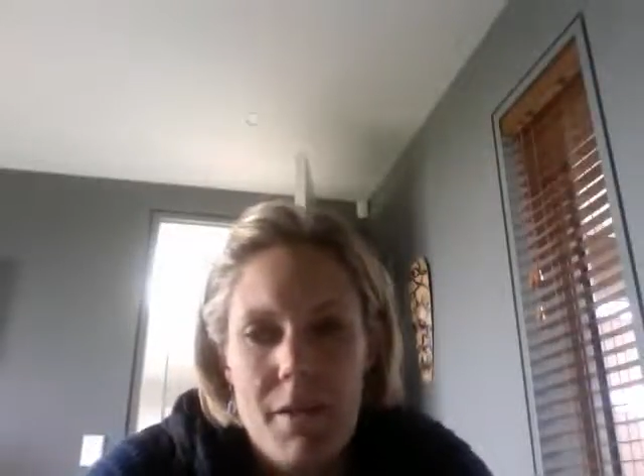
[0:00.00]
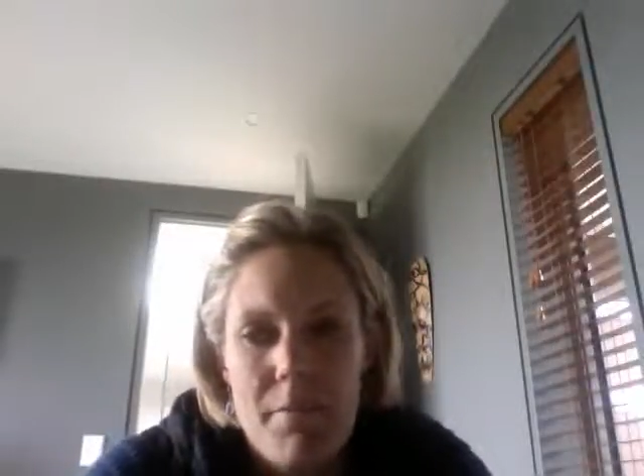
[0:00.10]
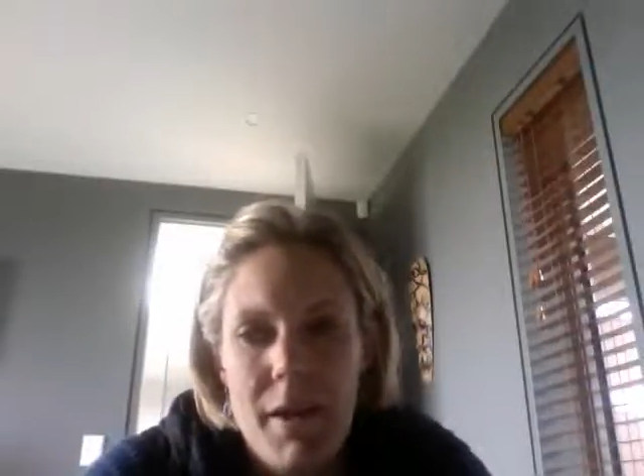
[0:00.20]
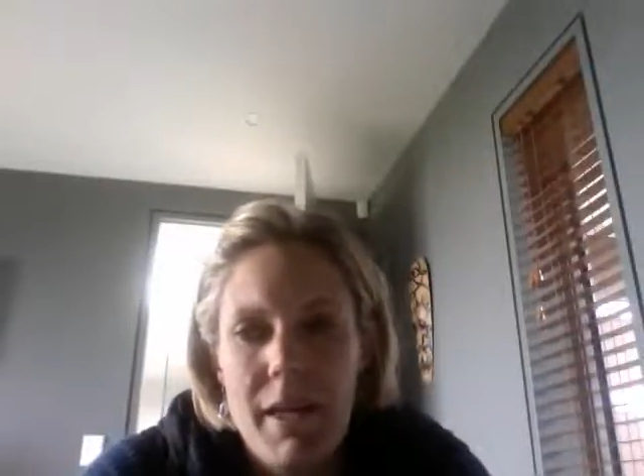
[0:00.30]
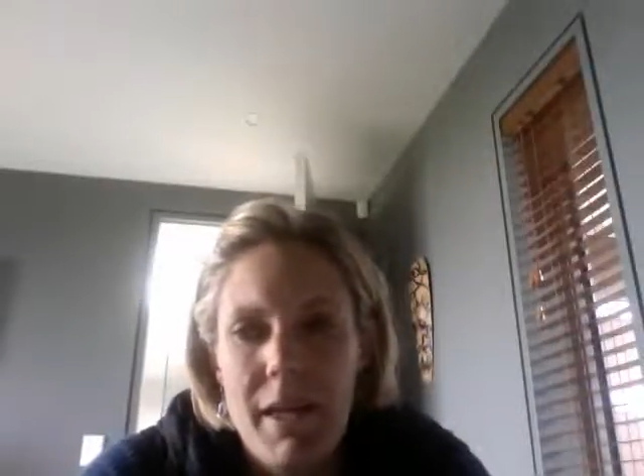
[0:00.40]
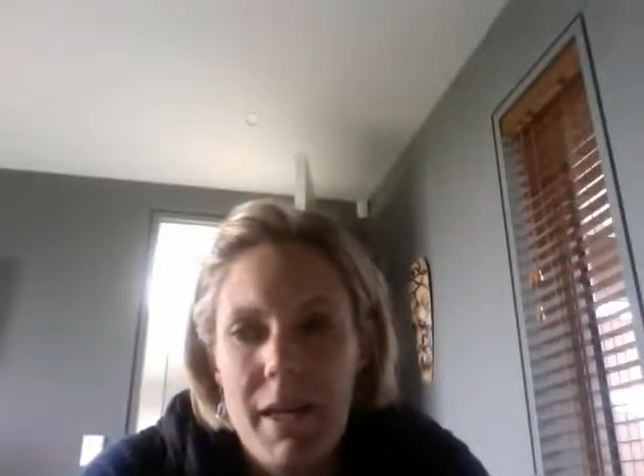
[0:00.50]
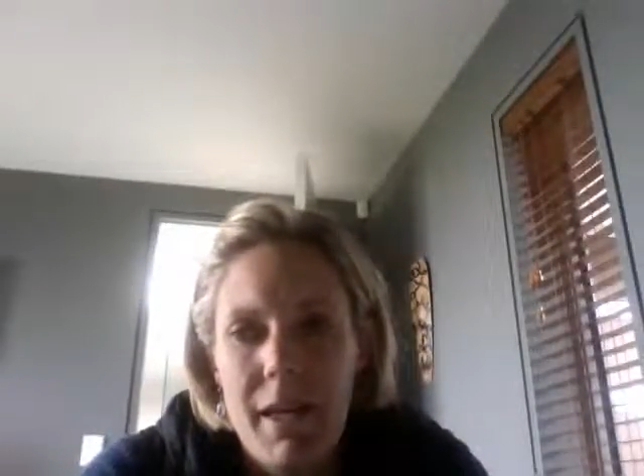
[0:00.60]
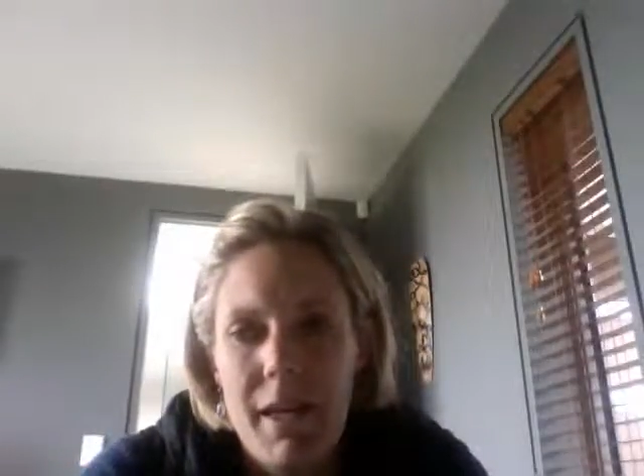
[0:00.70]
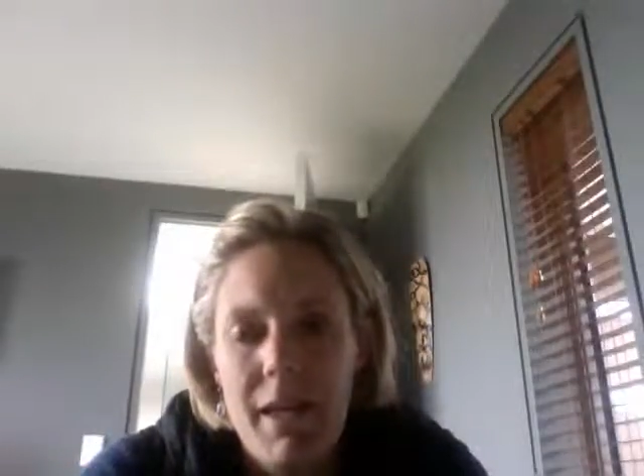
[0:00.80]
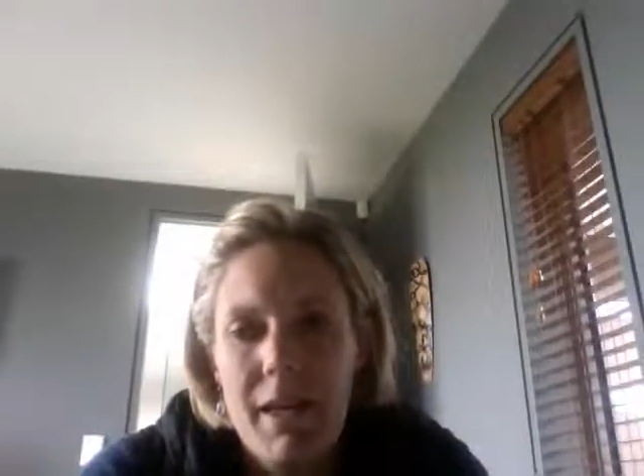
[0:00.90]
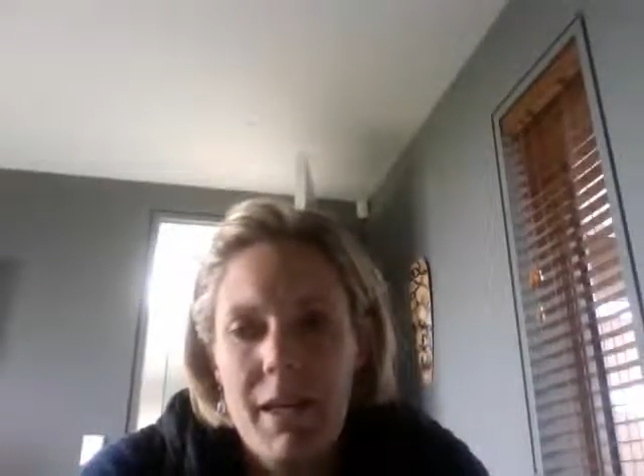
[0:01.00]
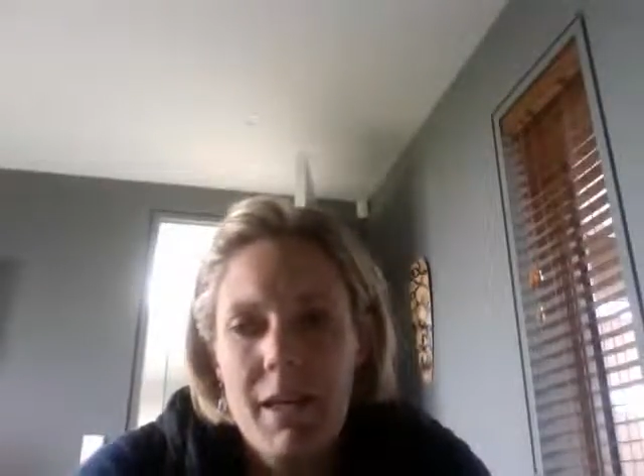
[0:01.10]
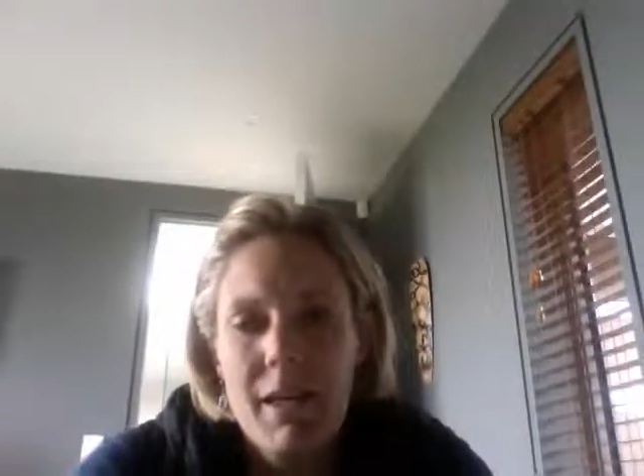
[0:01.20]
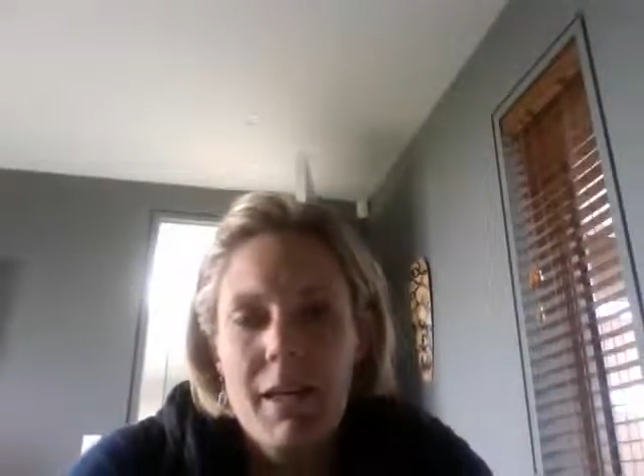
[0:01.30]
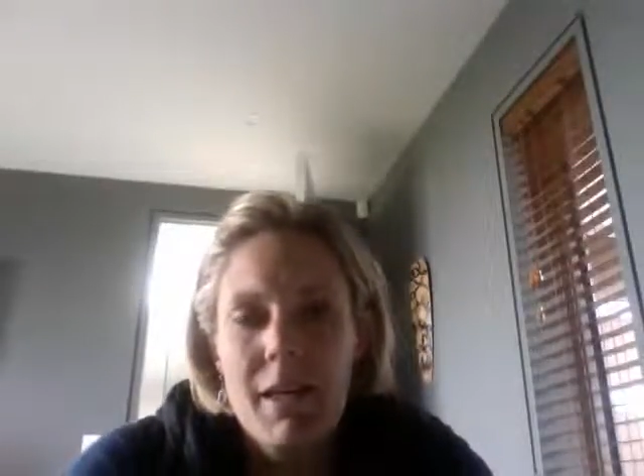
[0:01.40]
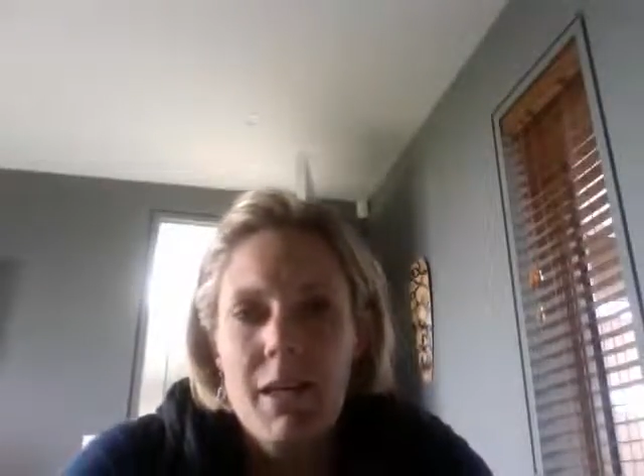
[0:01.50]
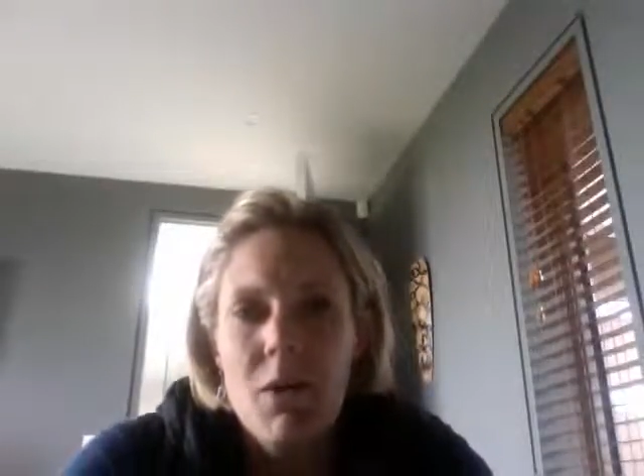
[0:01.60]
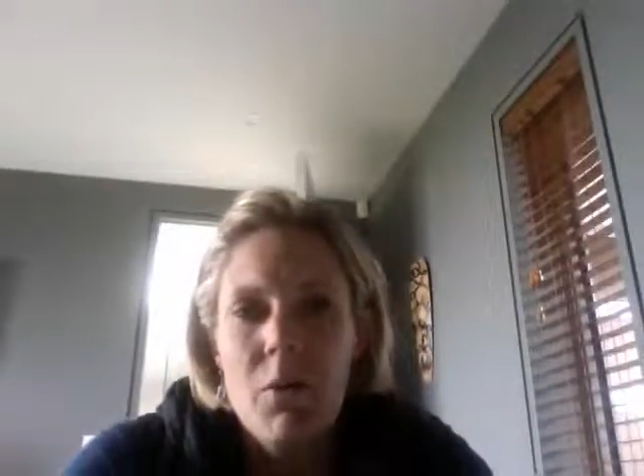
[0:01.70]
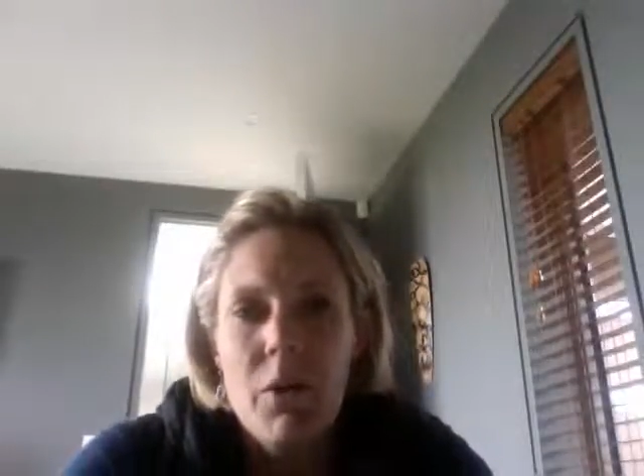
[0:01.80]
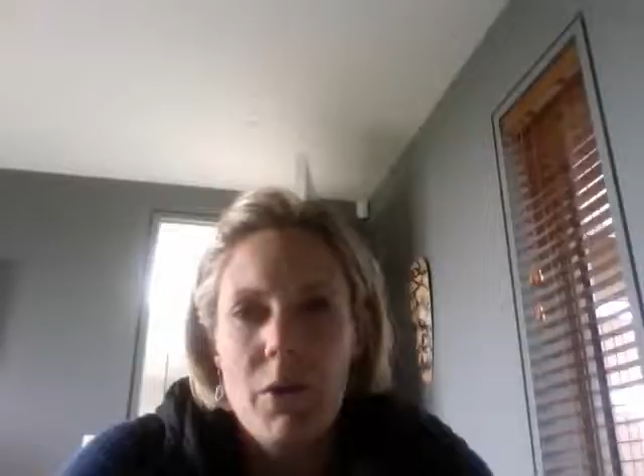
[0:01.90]
making
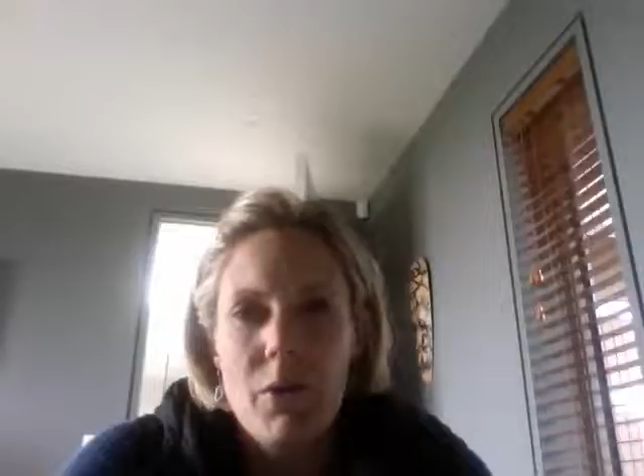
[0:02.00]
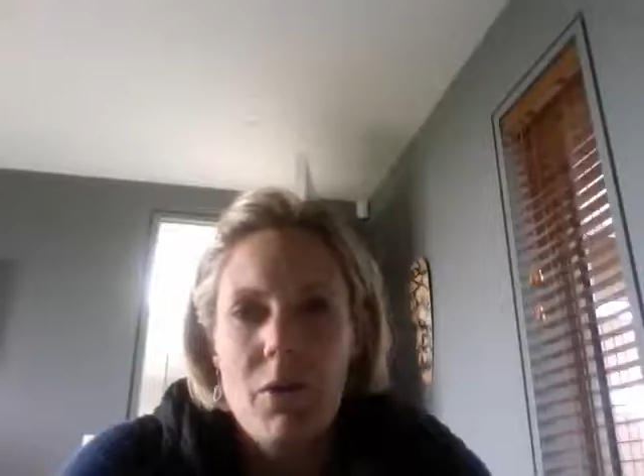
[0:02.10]
what you're